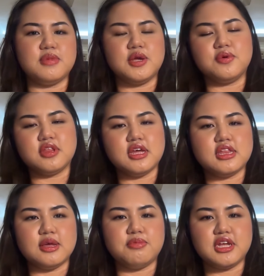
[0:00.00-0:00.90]
made with
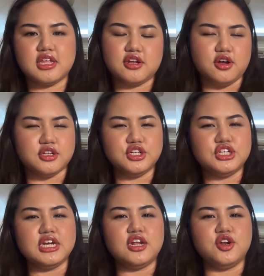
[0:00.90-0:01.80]
aseptic
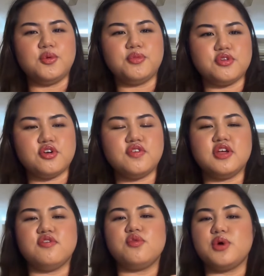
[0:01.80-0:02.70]
technology and no
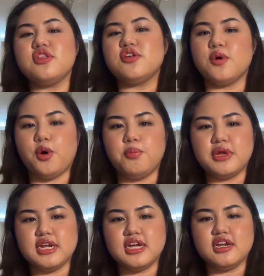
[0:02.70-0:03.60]
preservatives, once you
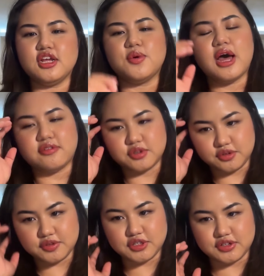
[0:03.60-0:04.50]
open it, you have to
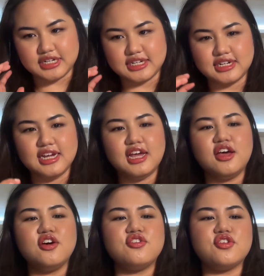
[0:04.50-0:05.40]
refrigerate it.
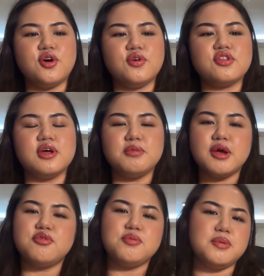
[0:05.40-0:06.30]
So
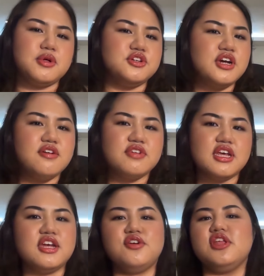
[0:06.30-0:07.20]
sometimes when people are
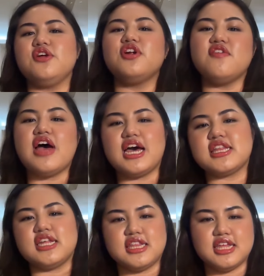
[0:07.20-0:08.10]
traveling, you know, they don't have
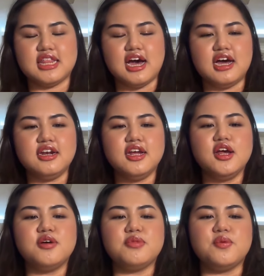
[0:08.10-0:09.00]
access to that,
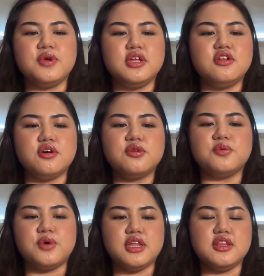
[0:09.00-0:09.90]
but we
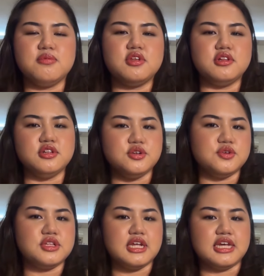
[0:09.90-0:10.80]
don't want them to
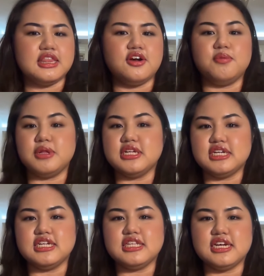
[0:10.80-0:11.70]
lose like their
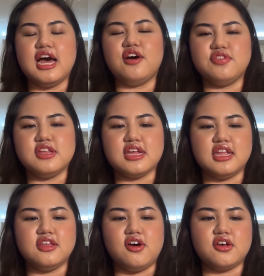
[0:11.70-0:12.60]
ability to have these
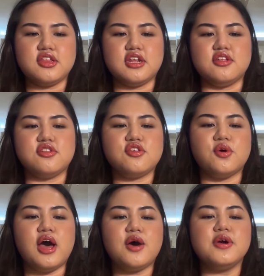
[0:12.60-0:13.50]
antioxidants.
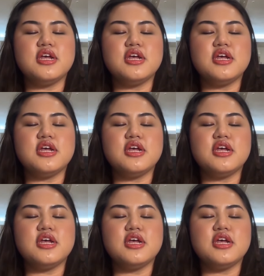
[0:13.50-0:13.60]
So our